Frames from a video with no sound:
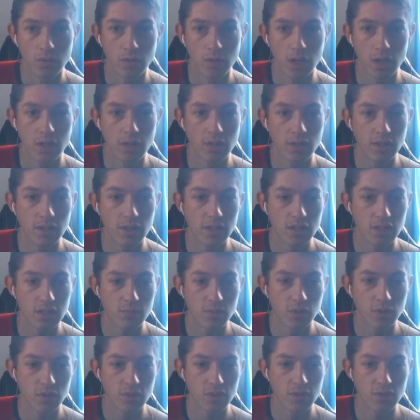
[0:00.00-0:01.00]
Under this
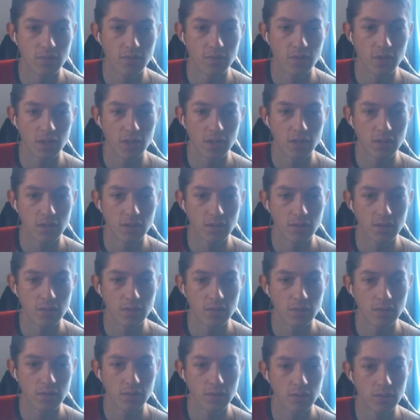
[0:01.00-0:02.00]
monster's effect.
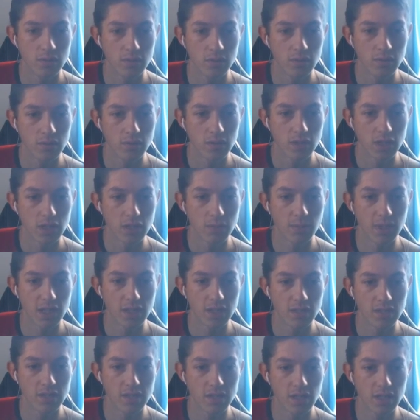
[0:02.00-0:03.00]
You can make it
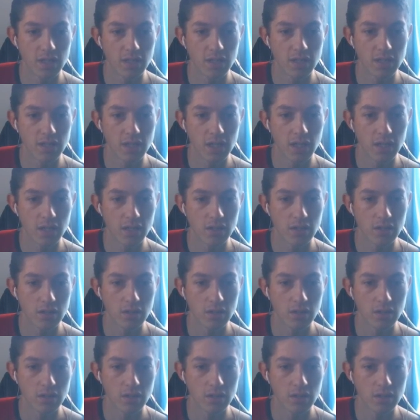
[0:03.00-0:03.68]
a second attack.